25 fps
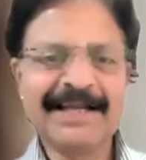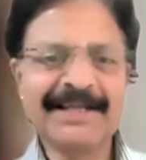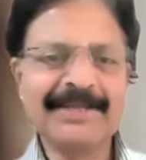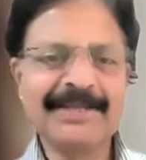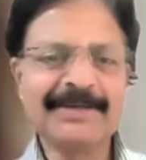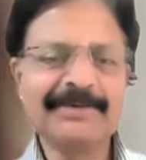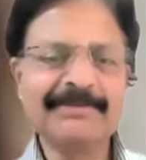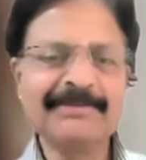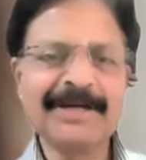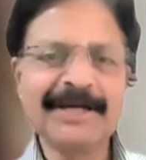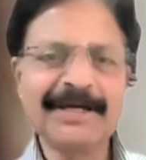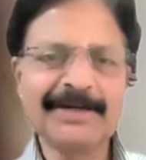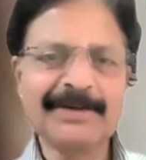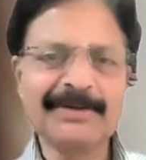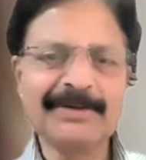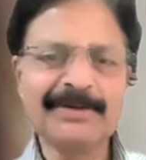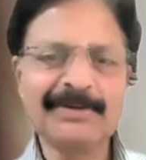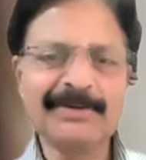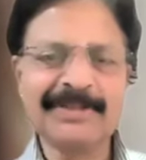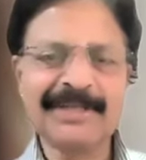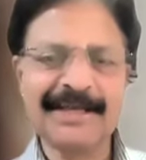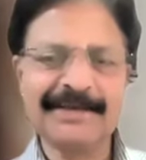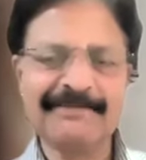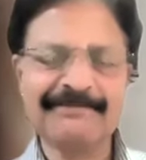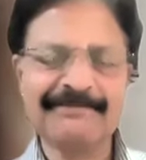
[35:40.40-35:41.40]
I'll give you a
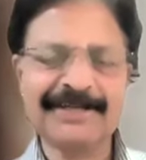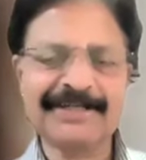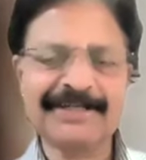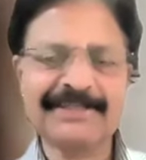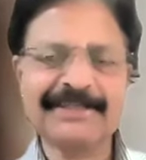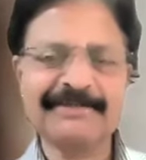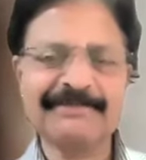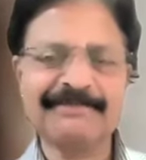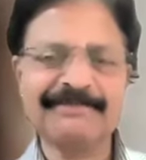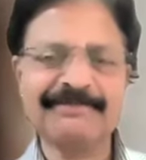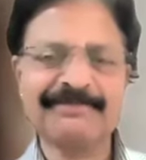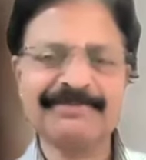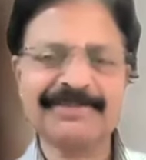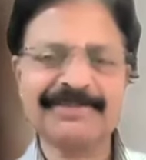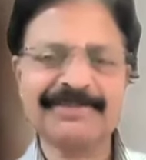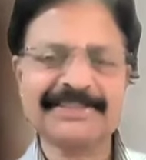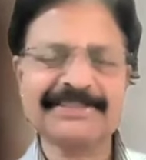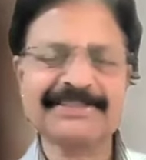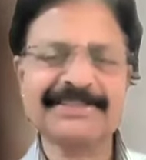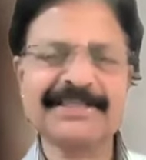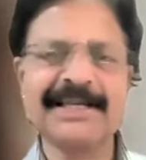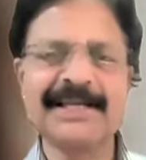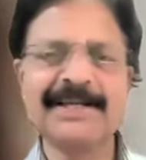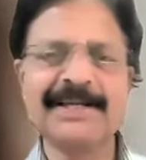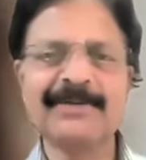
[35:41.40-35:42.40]
clue. The effect of
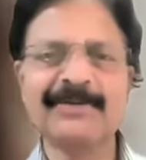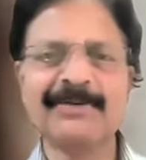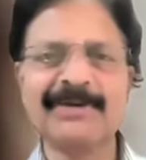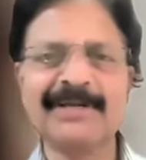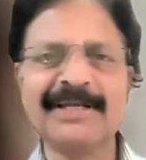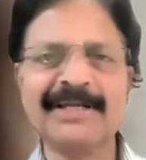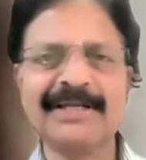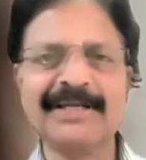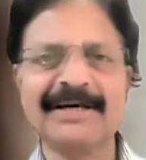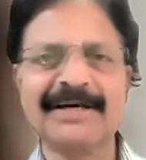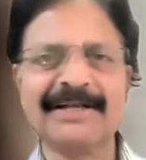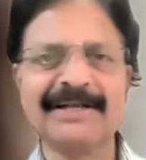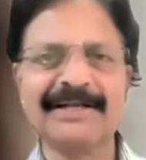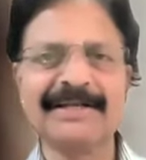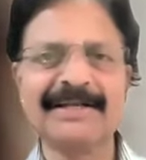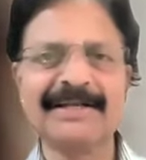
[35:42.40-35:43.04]
succinylcholine